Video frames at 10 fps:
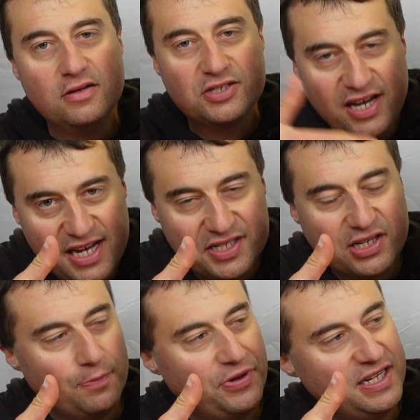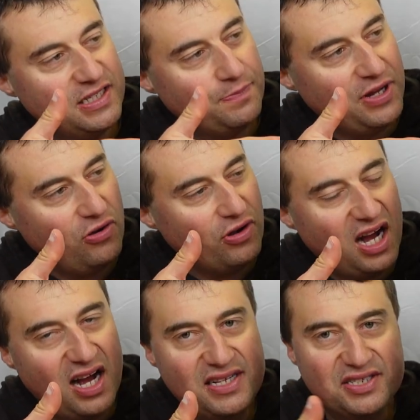So here's the completed build,
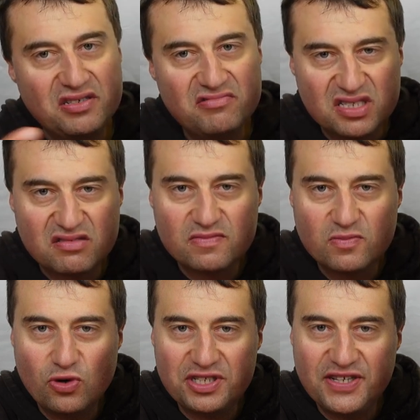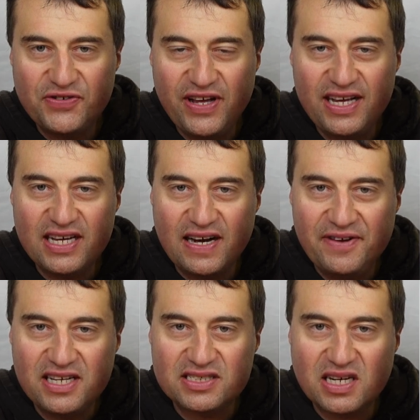guys, and what do you think? I
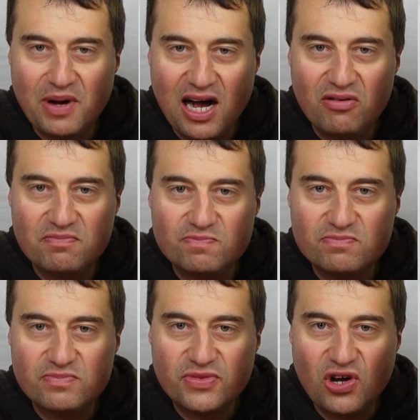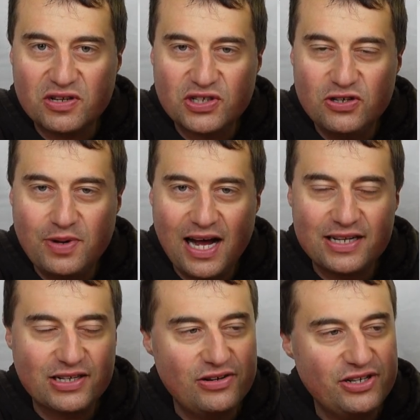think it's come out not too
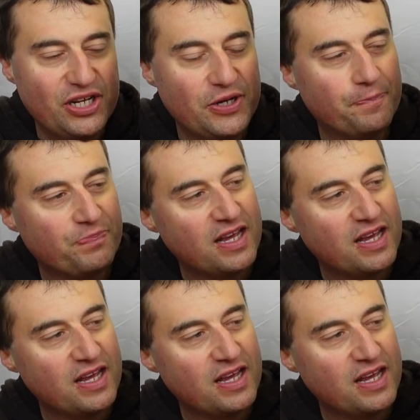bad, don't you?